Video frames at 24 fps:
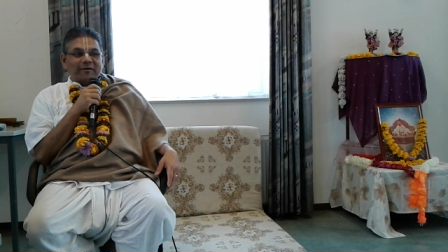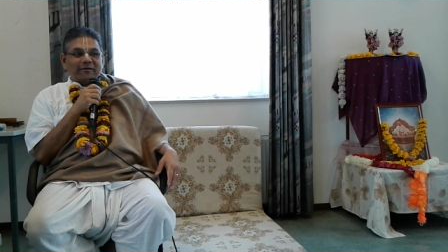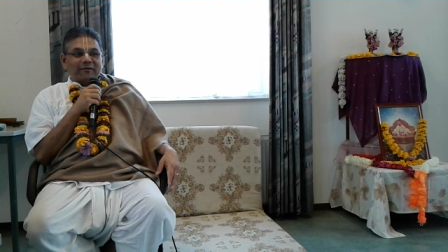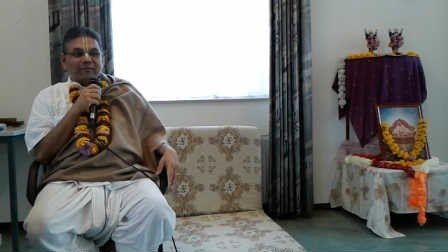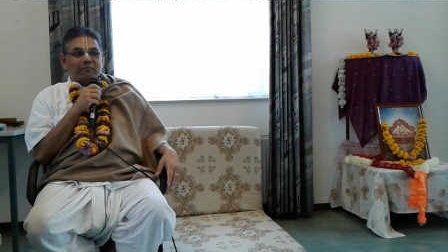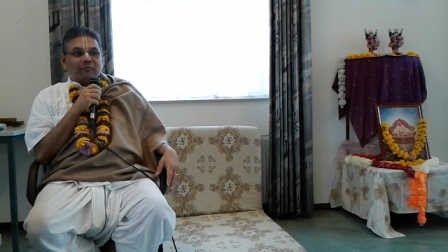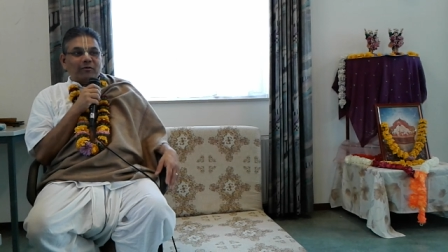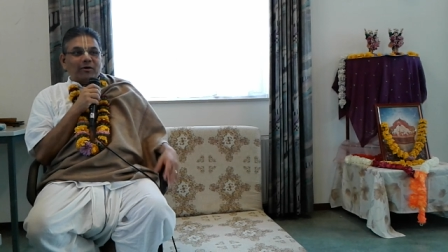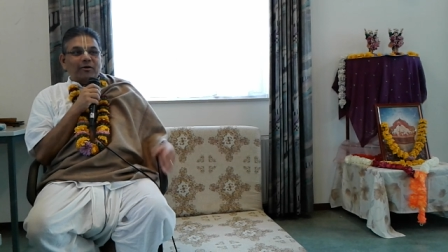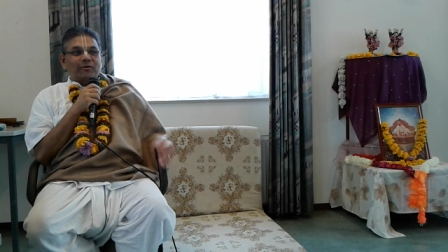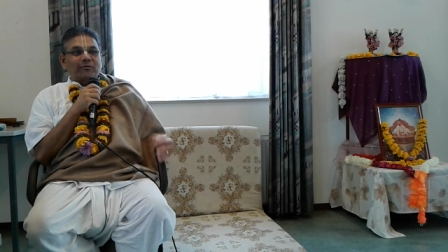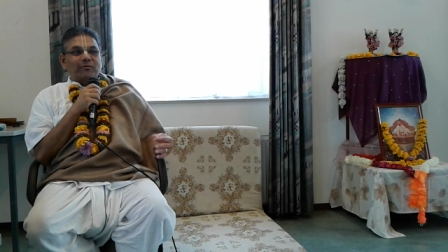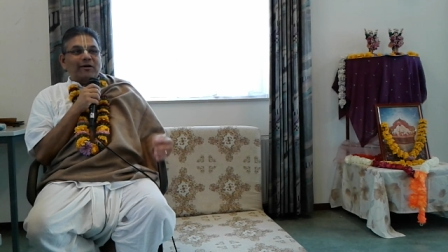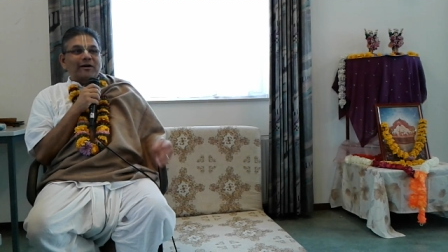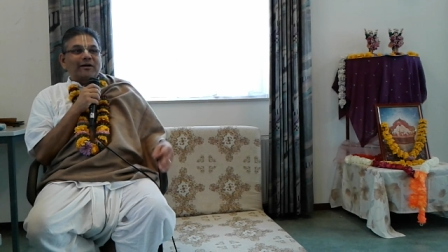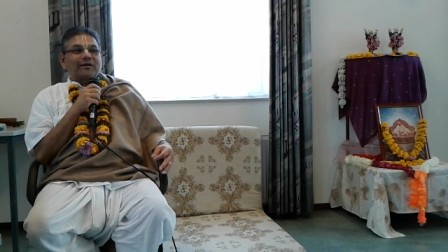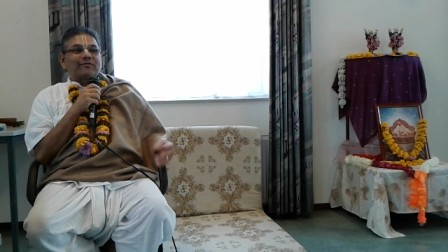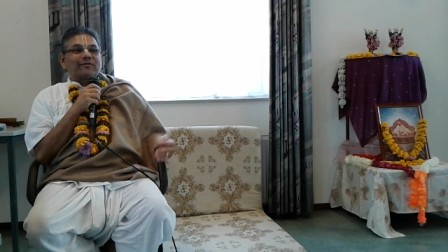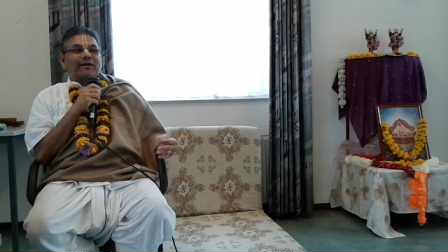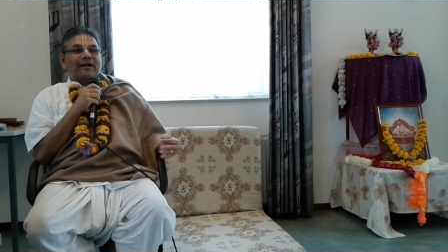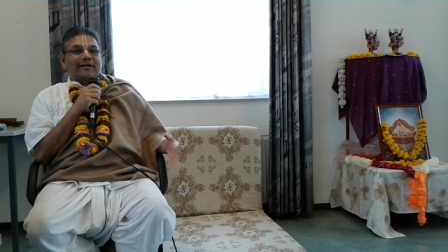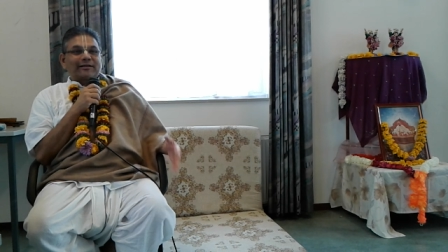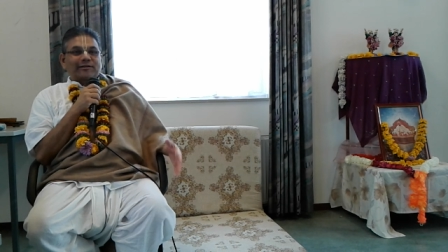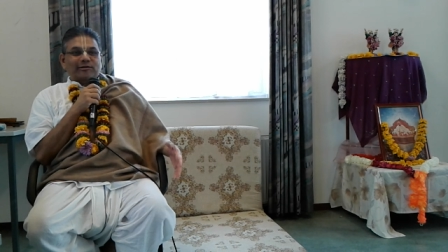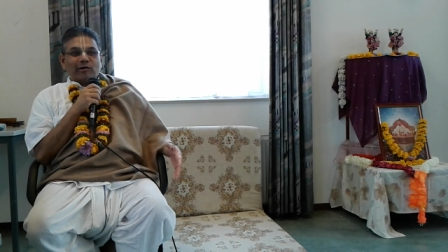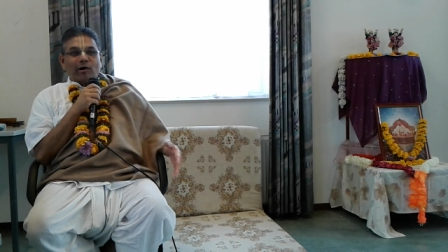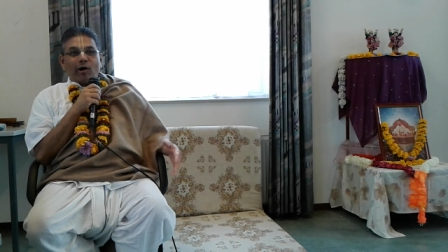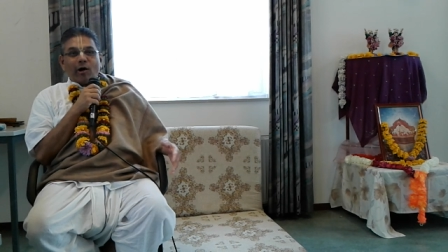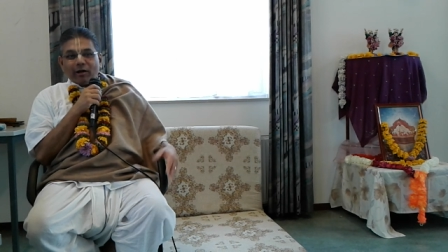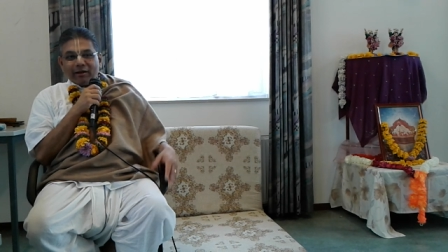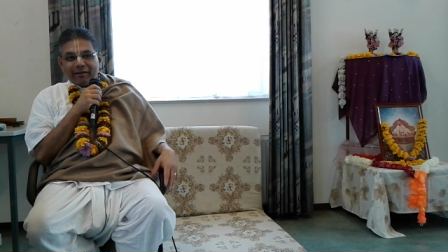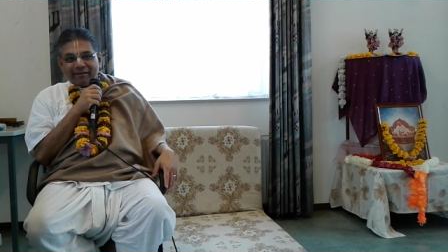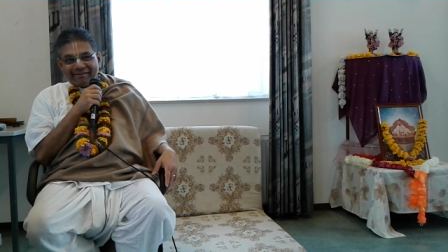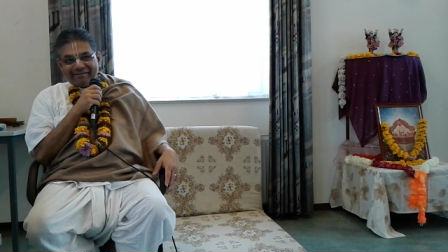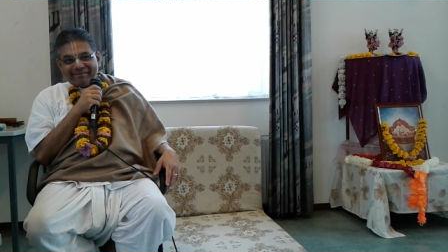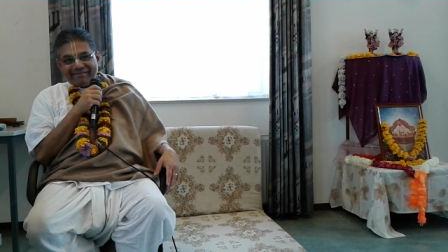one who attracts
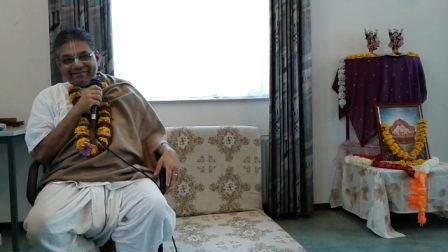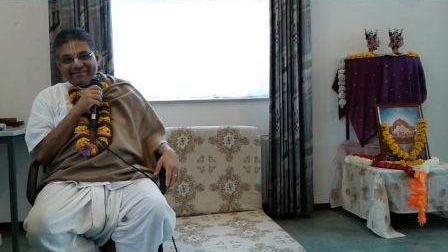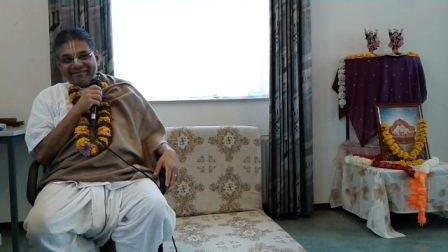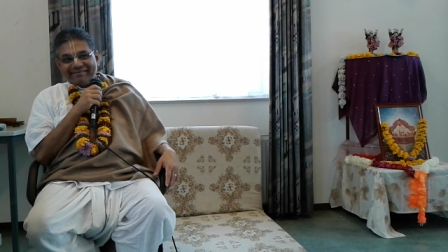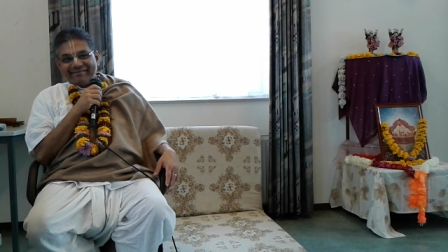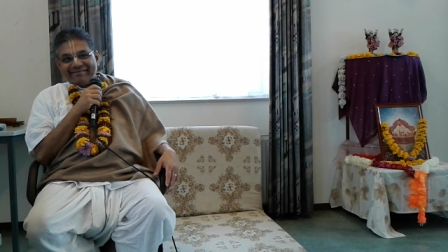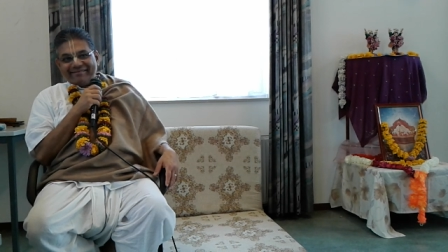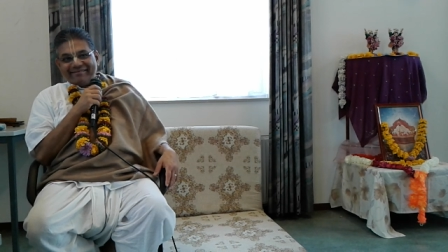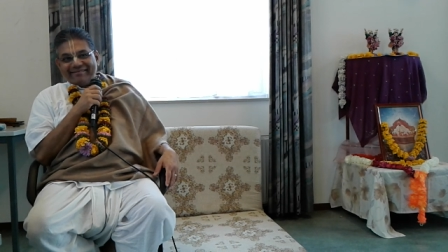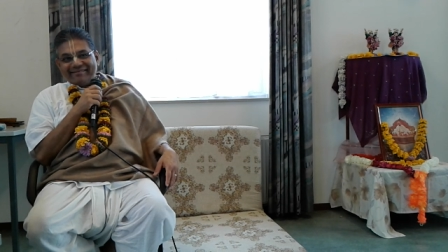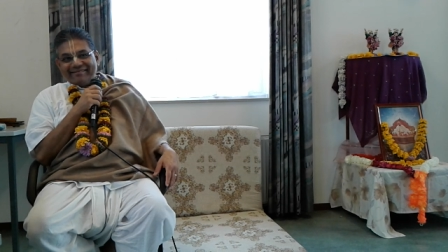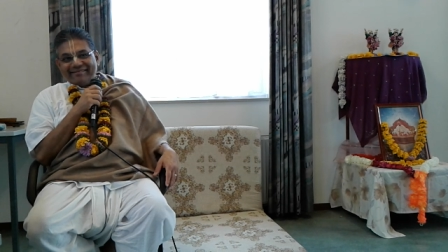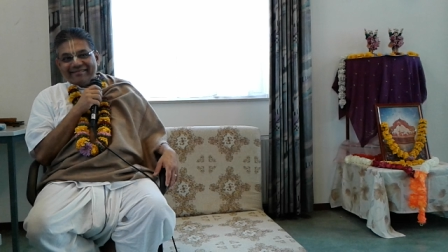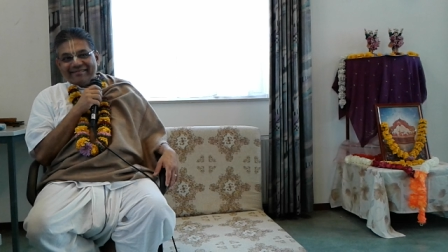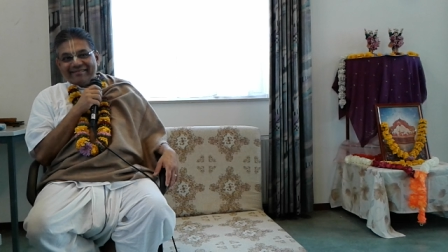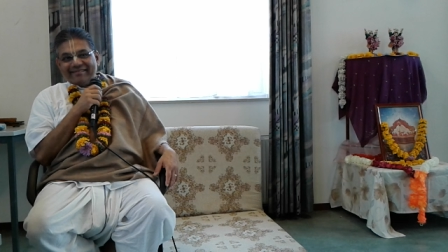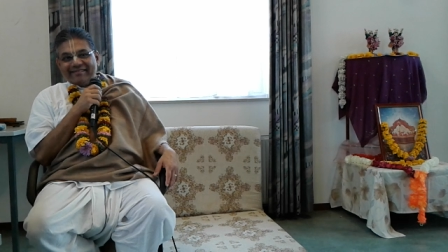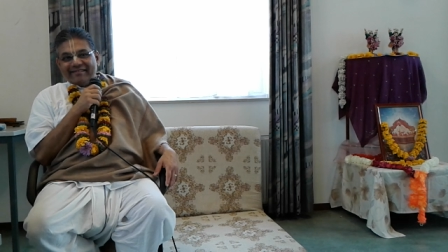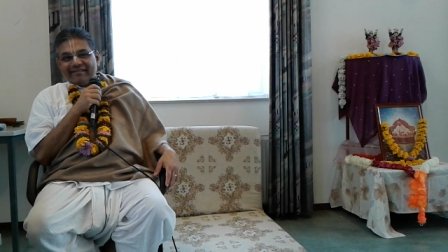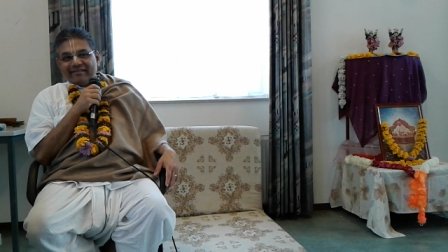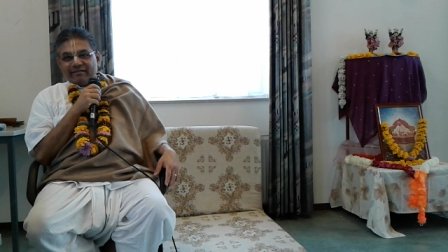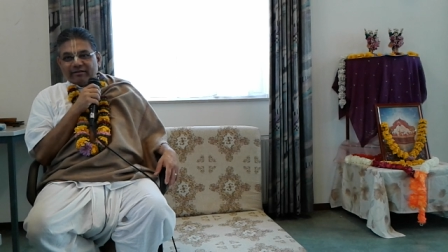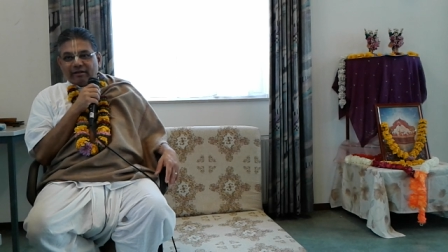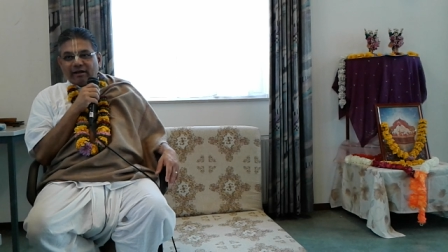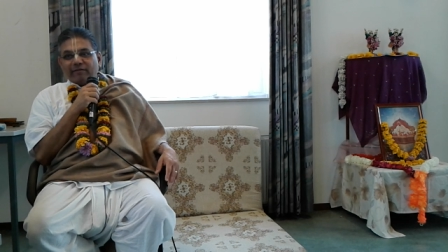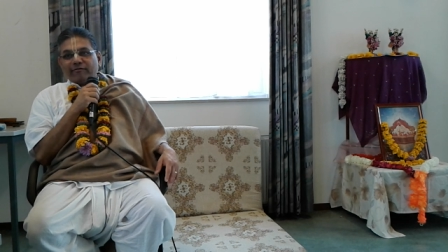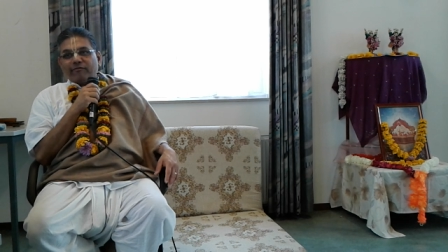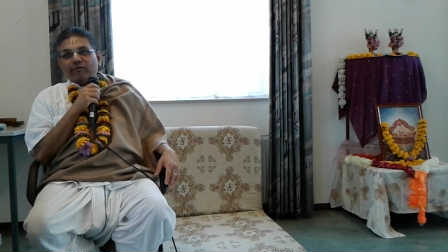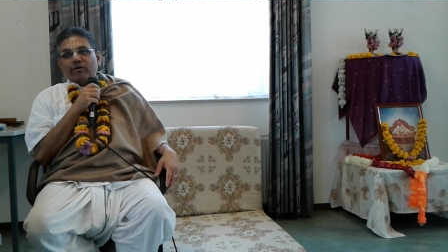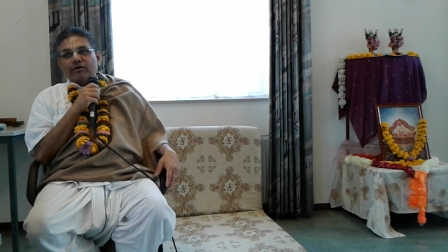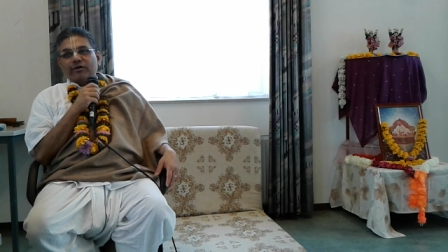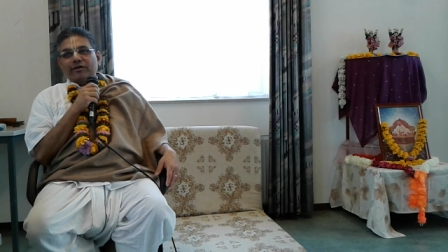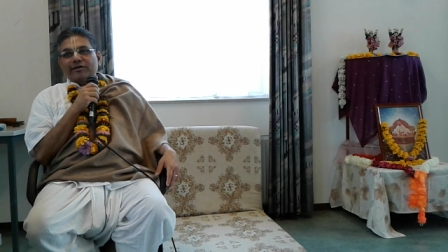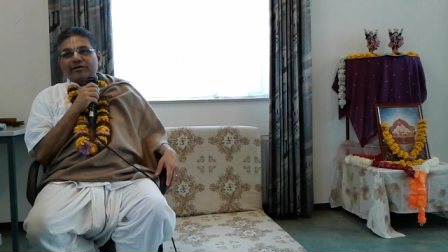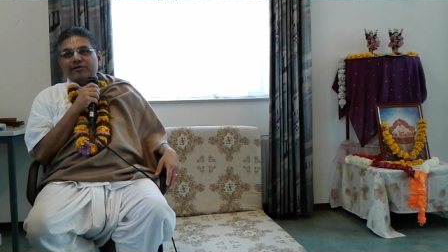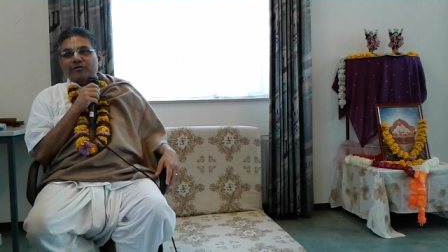all.
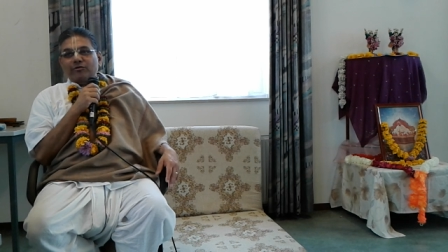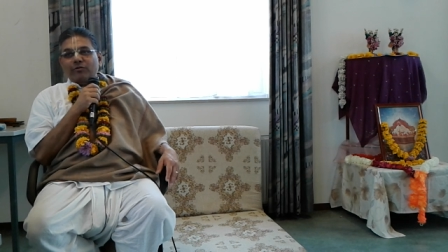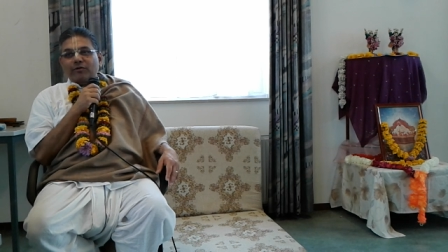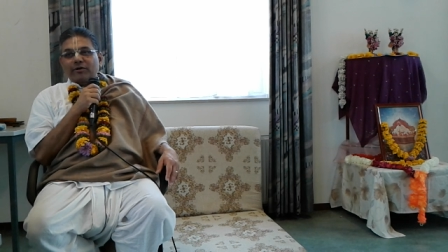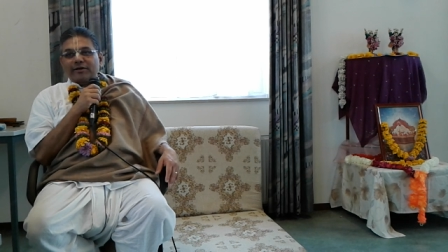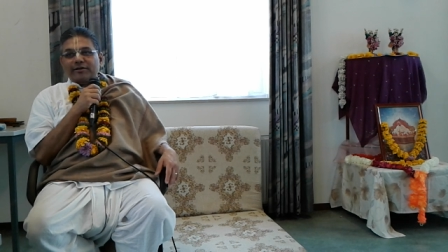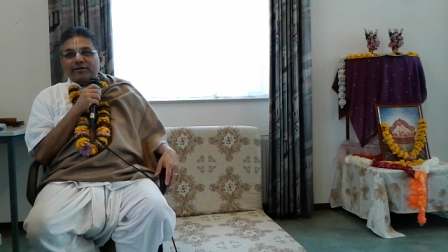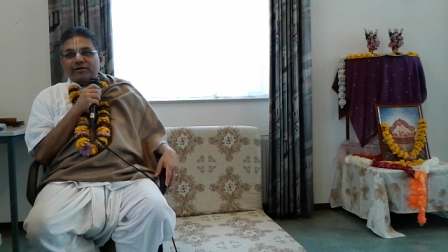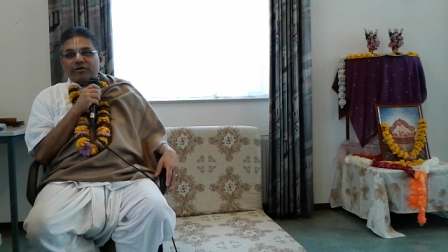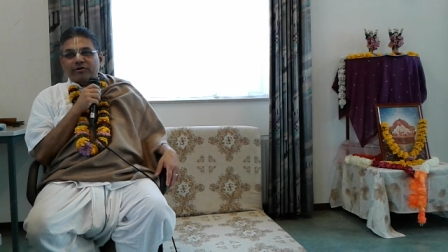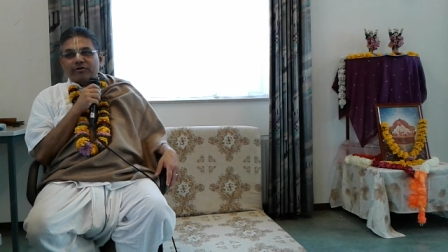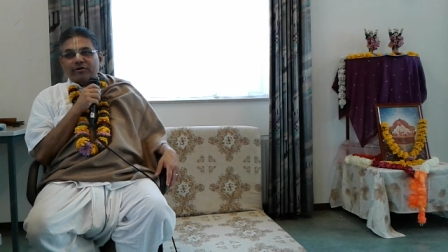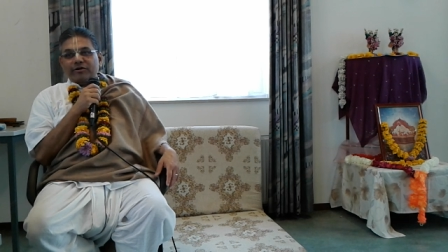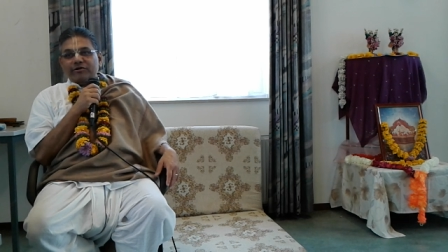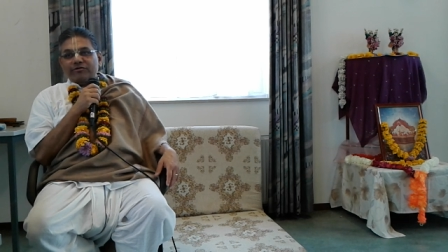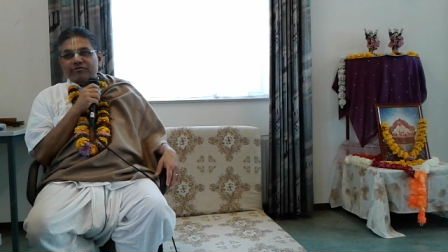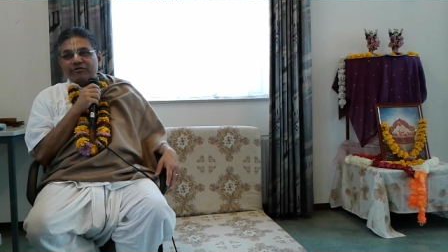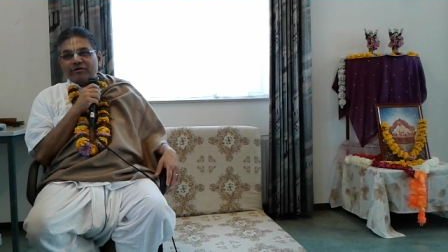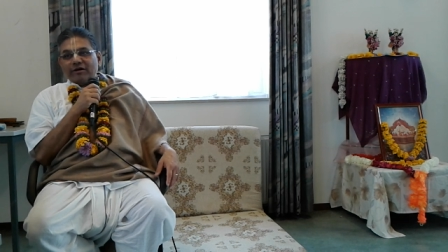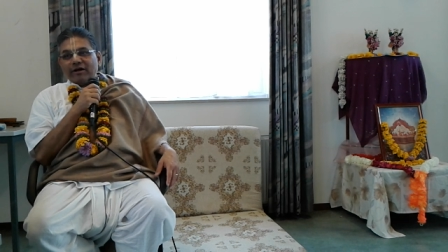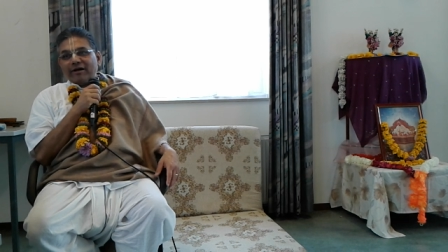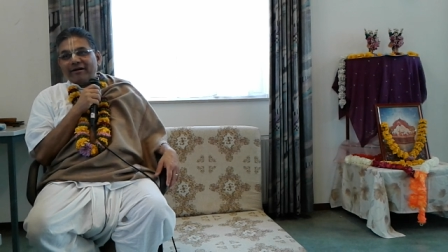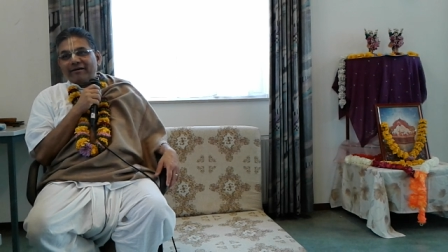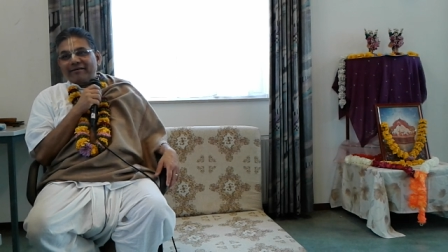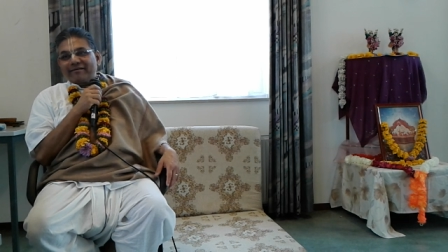Therefore, he is known as Krishna.